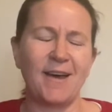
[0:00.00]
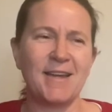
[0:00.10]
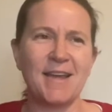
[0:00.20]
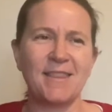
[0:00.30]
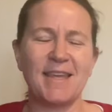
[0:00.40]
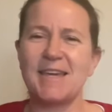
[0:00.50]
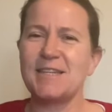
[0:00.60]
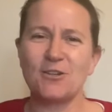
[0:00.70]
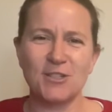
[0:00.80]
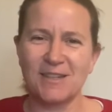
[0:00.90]
And yet the
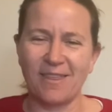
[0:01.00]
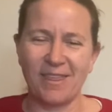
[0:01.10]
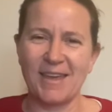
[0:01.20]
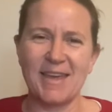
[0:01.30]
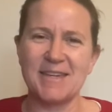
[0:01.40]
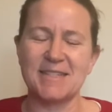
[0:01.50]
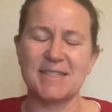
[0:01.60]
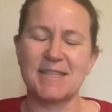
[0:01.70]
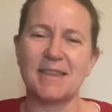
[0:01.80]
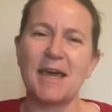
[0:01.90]
idiotic thing
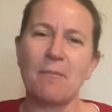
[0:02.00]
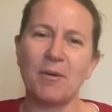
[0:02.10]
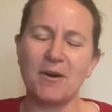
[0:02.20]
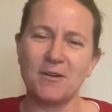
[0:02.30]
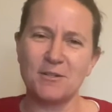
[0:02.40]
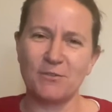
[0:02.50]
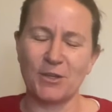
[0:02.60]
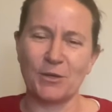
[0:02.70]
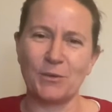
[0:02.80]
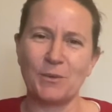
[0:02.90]
is that that part of
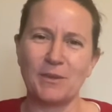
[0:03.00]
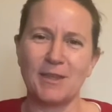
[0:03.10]
you